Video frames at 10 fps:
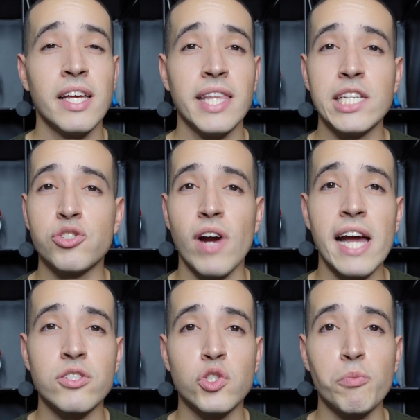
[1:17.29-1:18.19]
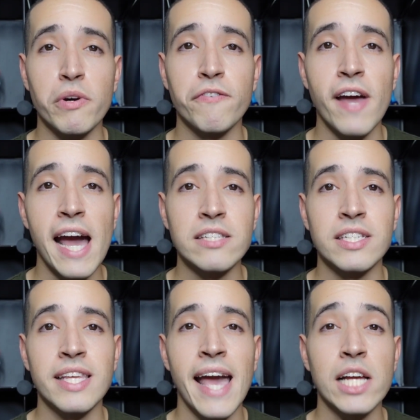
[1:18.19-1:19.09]
They dry super fast
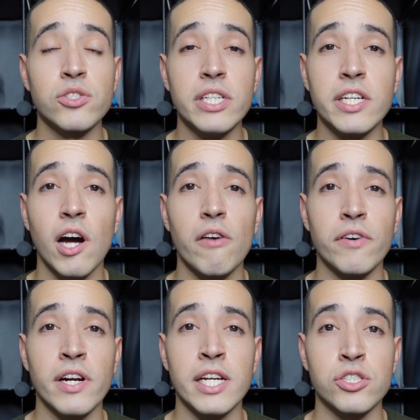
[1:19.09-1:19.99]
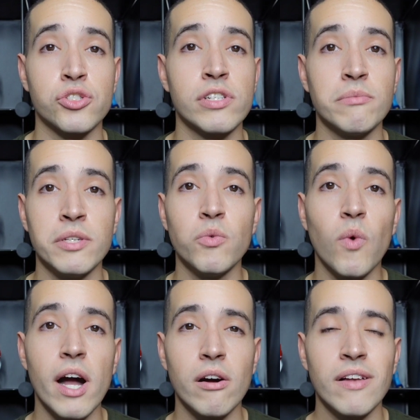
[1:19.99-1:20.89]
and they actually cover extremely
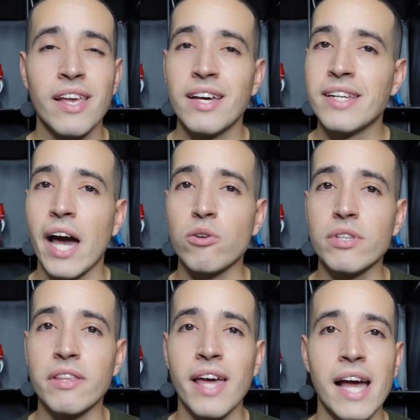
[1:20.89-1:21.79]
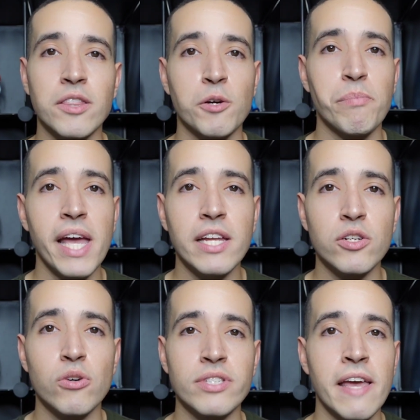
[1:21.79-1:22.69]
well. Not only that, their paint
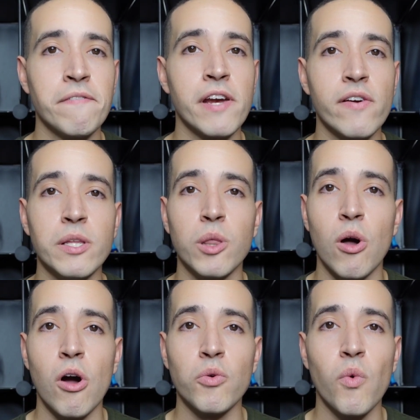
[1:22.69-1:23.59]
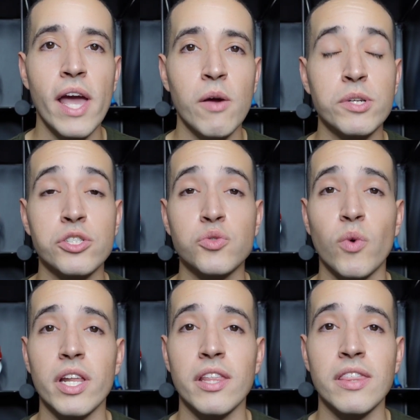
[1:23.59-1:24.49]
goes a very long way, which is
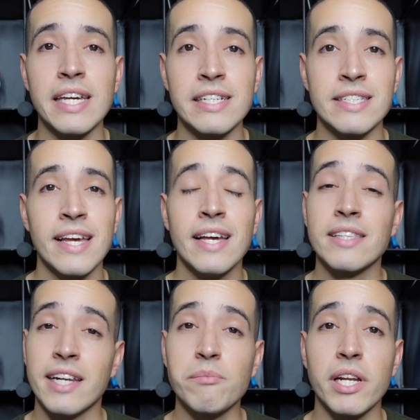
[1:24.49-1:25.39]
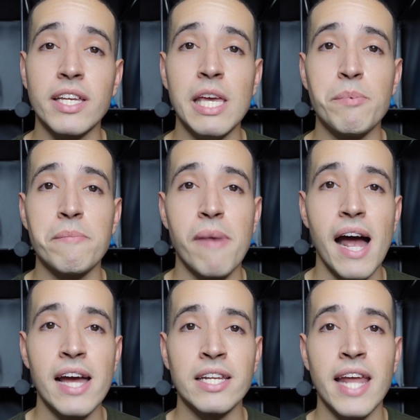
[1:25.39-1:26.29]
one of the things that I'm going to keep in
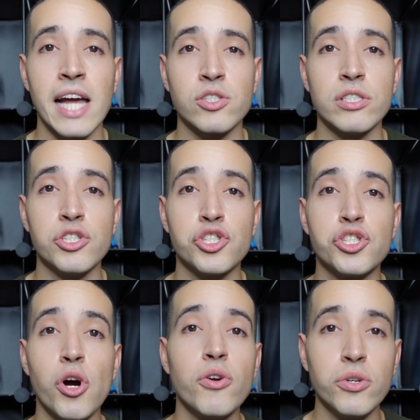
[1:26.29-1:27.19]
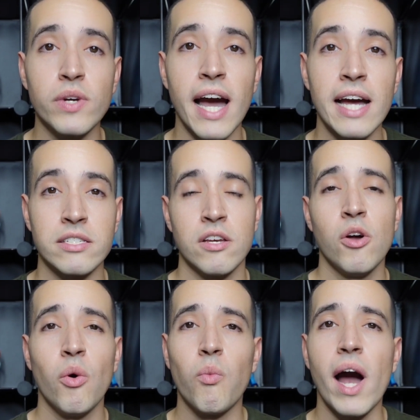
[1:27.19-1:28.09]
mind and actually show you guys
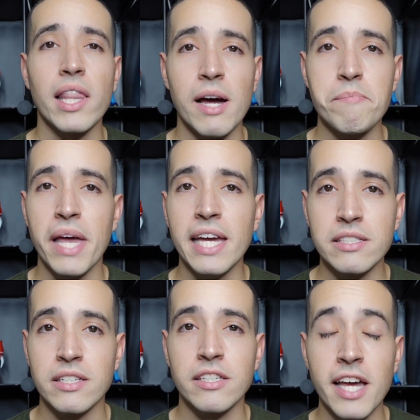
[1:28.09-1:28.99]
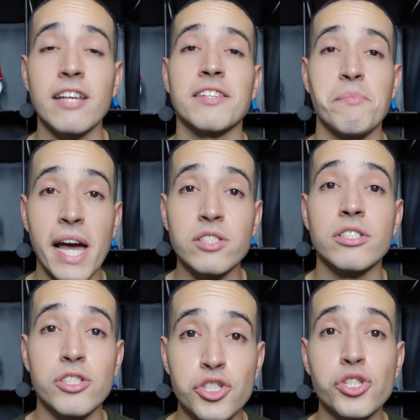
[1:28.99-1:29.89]
while I'm painting. Yes, I'm actually
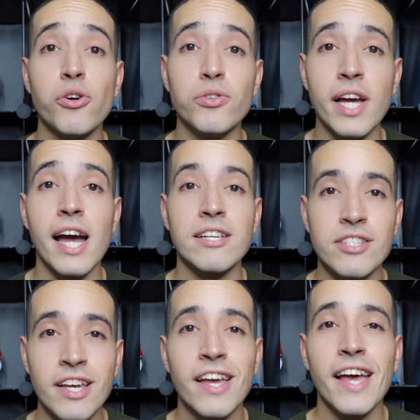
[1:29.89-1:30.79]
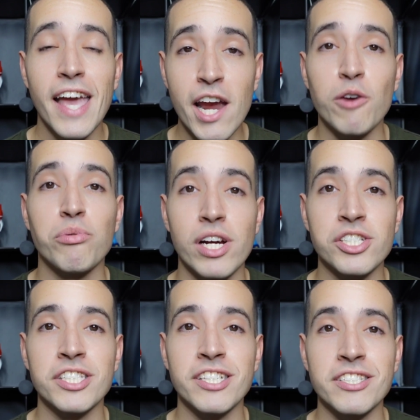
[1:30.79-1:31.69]
going to show you guys
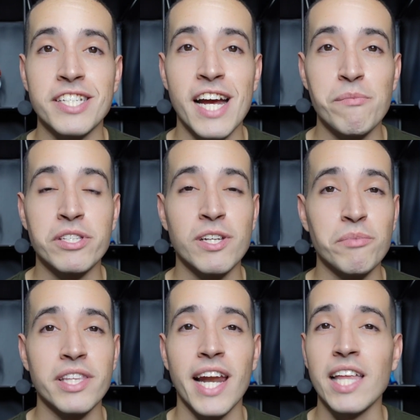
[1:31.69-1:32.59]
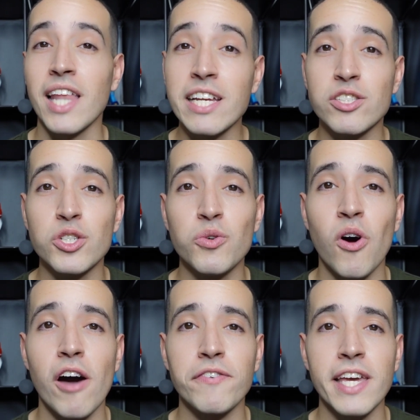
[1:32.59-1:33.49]
airbrushing this time. It's something that I like to do
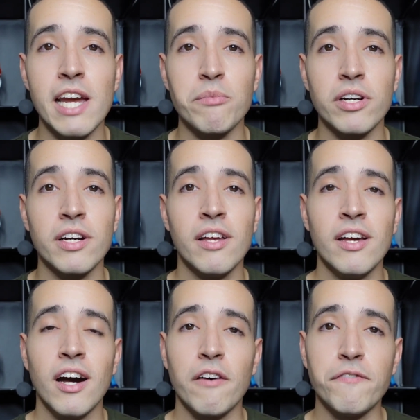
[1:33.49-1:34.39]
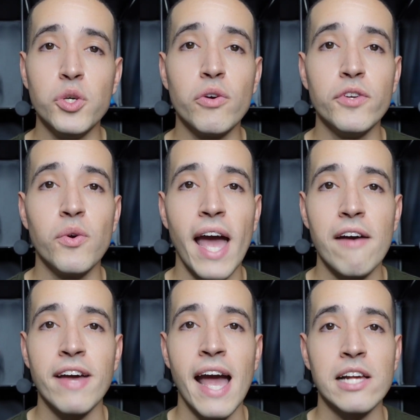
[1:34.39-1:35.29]
off camera. A few of you
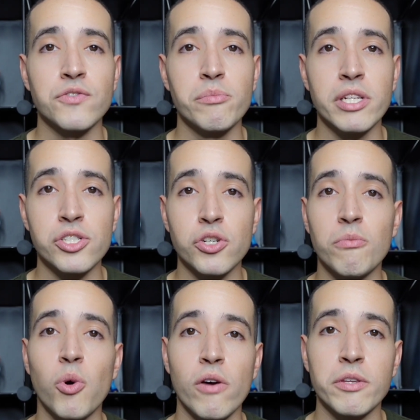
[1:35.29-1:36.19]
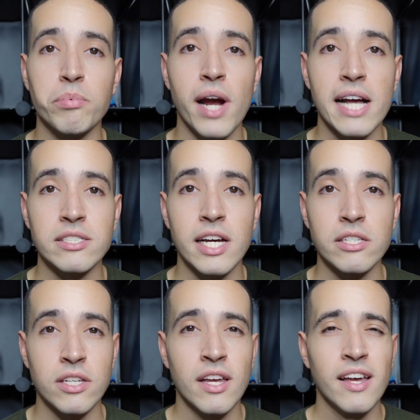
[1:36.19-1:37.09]
have asked for me to show more of the
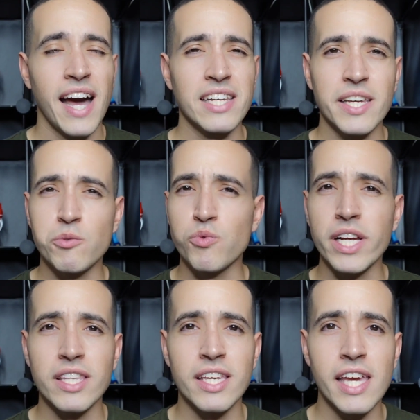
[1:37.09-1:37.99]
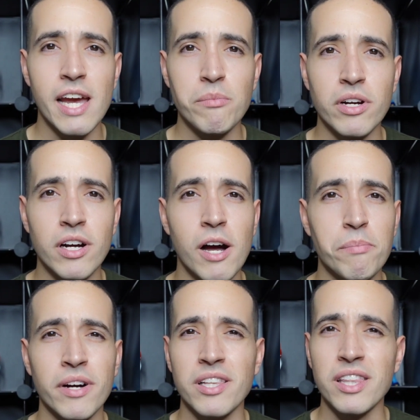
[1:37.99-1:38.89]
process. I did rig the camera
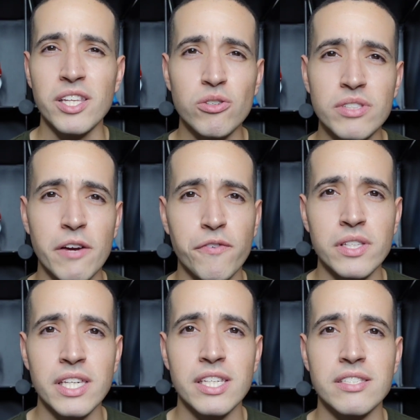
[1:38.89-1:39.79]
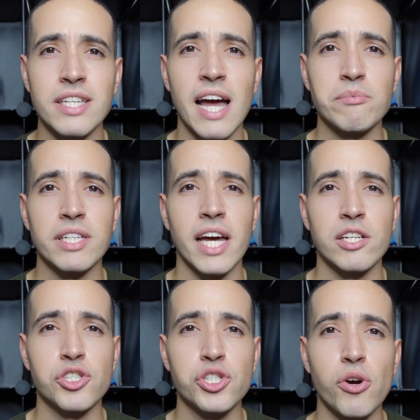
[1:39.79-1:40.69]
up a little differently this time to kind
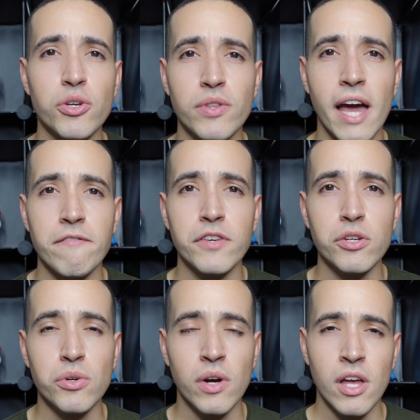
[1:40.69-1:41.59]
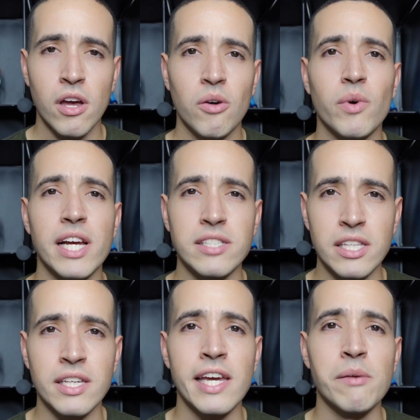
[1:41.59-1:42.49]
of show you that view. When I say
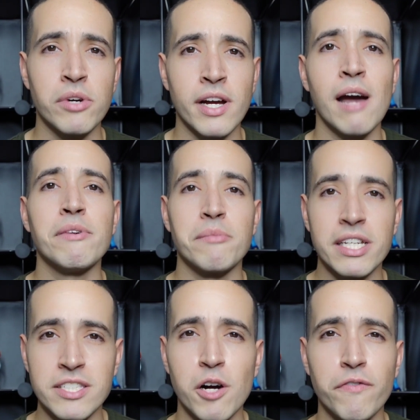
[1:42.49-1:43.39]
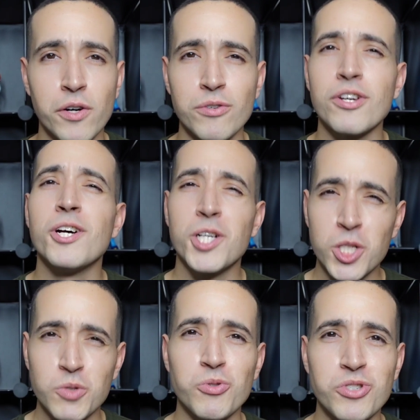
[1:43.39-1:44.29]
the camera, I mean my cell phone,
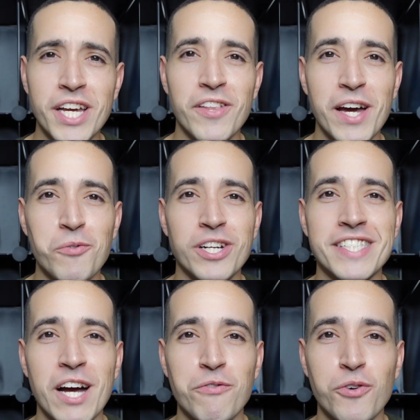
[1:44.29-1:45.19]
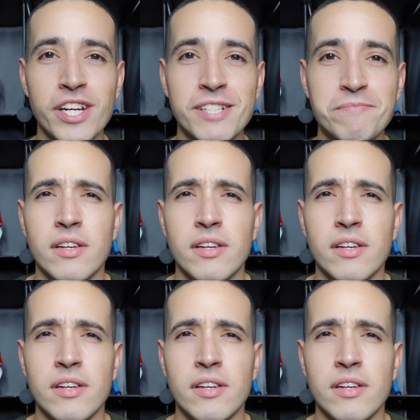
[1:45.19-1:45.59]
so we'll see how that works out for you.